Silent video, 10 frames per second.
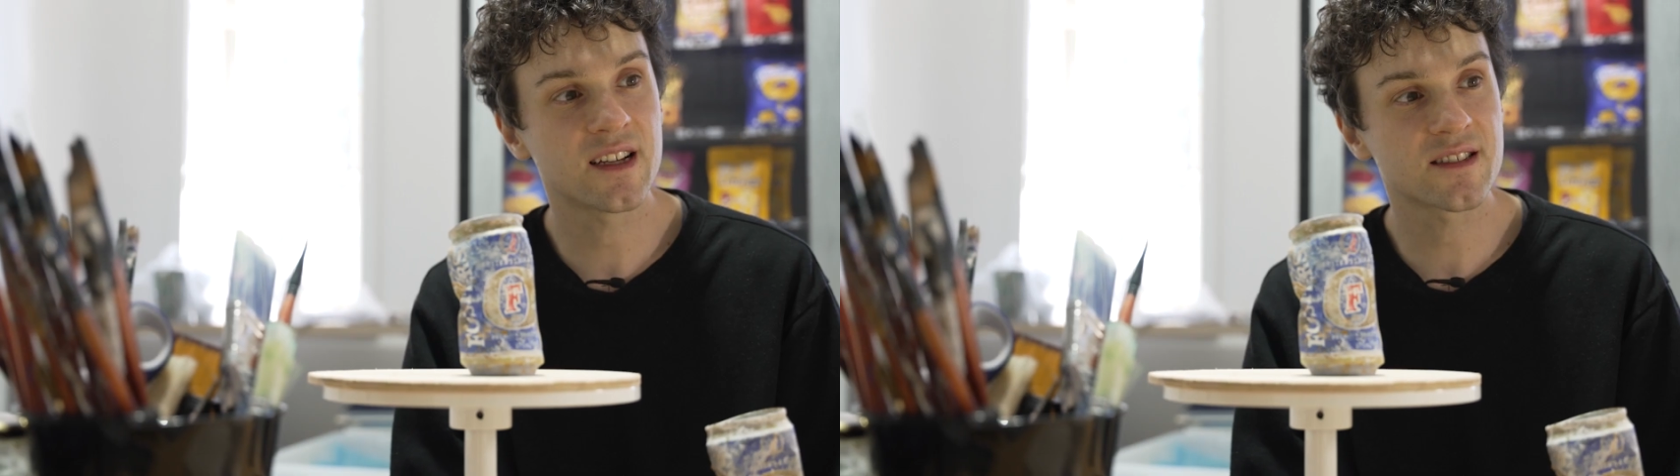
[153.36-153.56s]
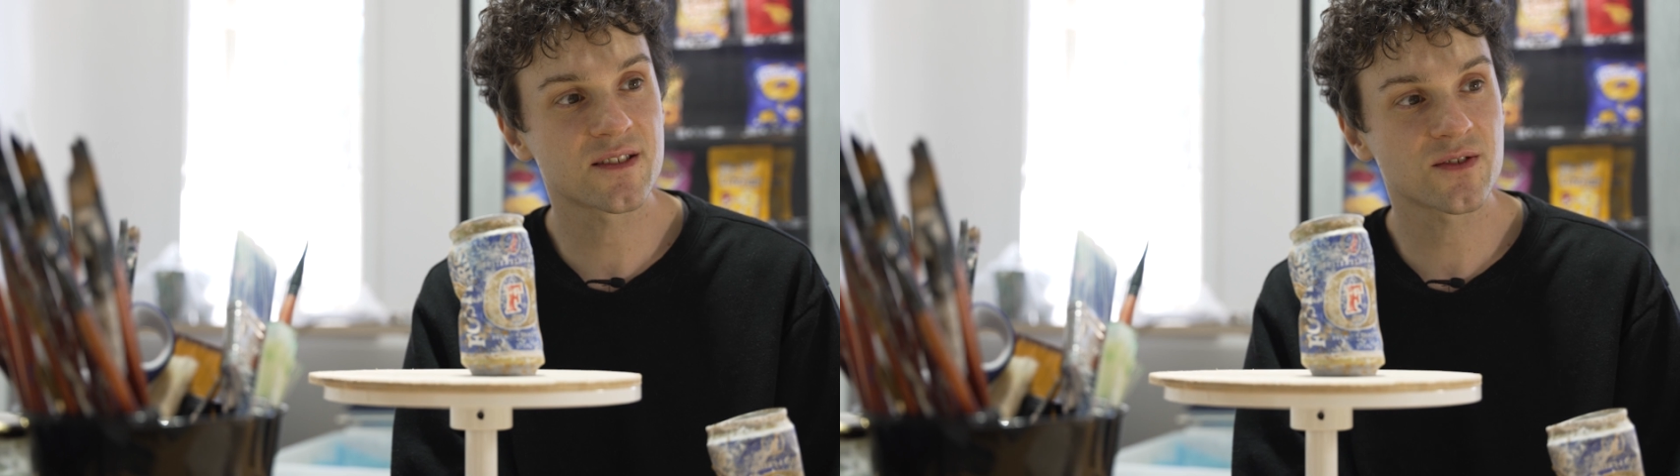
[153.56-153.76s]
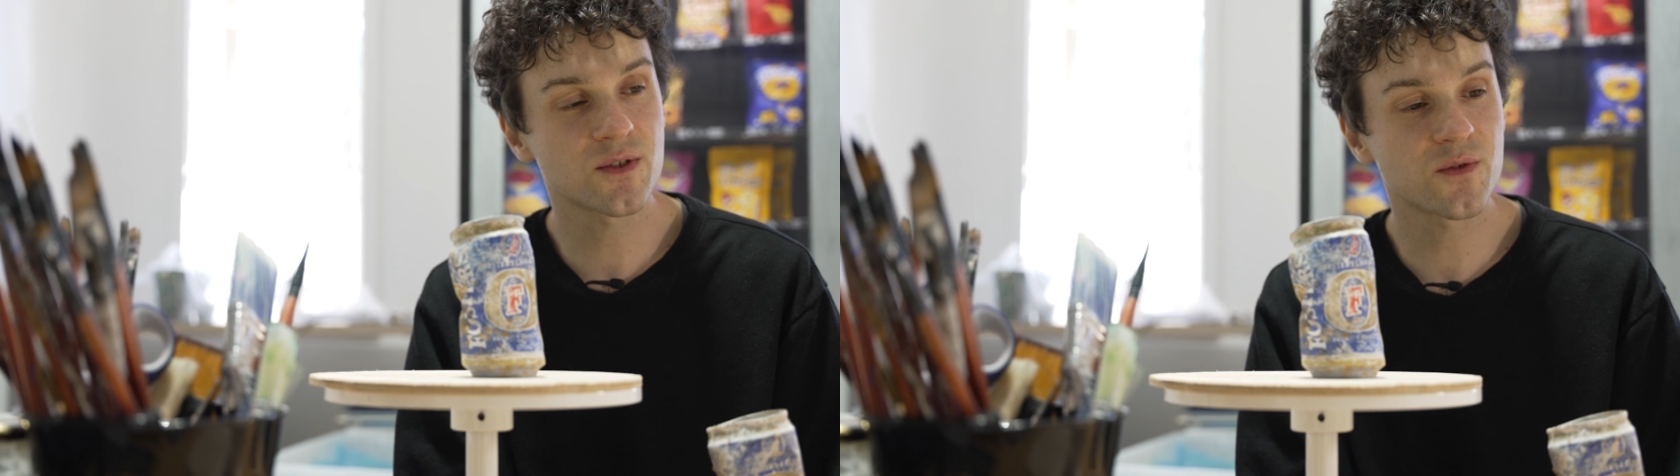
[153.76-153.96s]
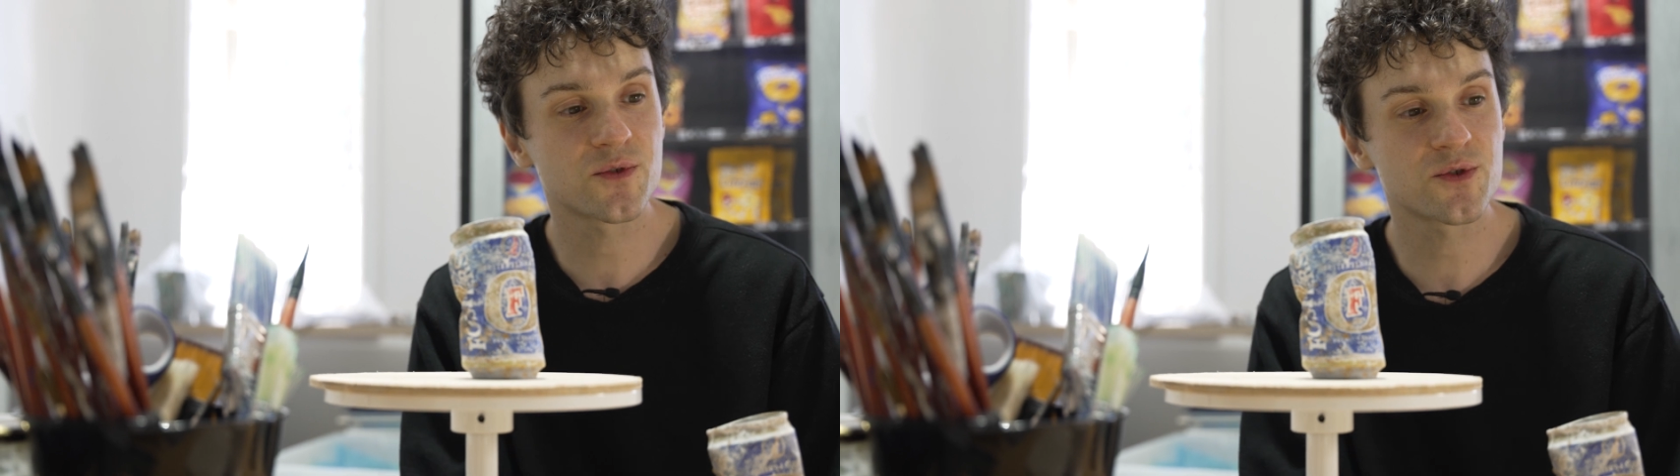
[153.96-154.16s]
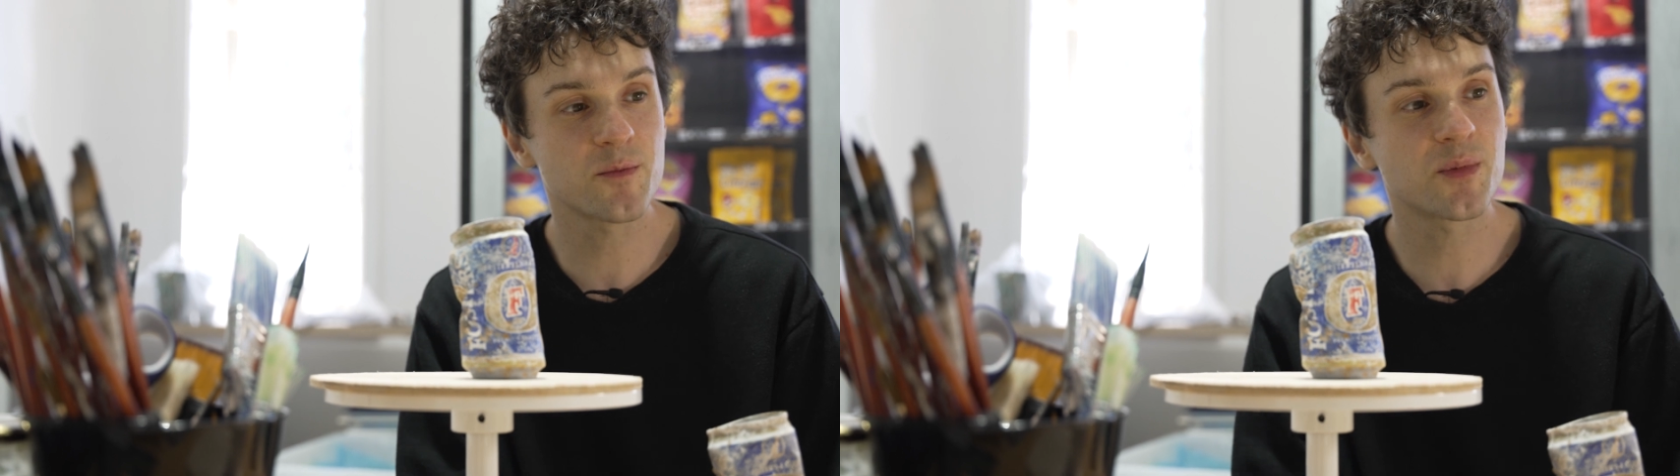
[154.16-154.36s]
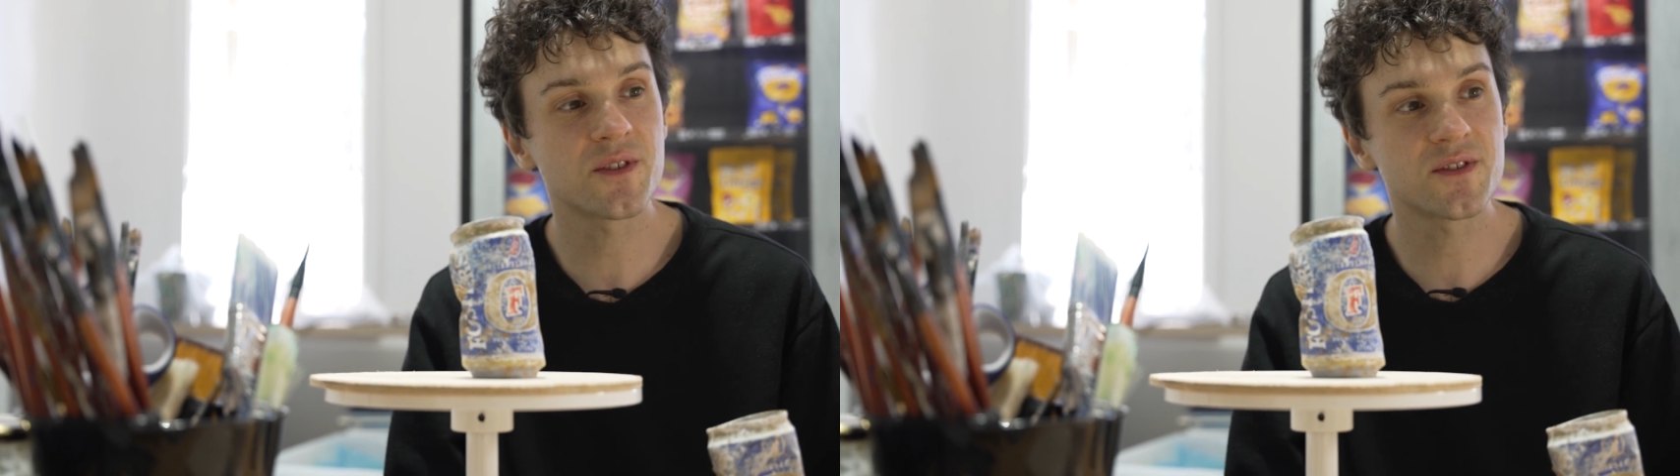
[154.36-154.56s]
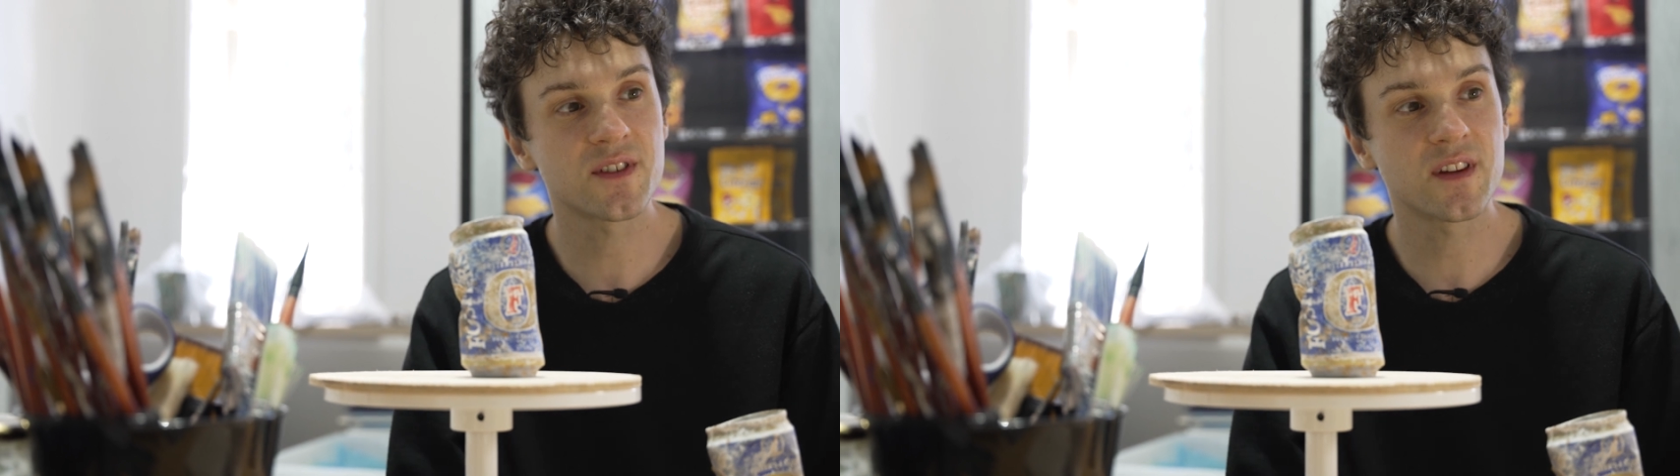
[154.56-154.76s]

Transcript: As a sort of tribute to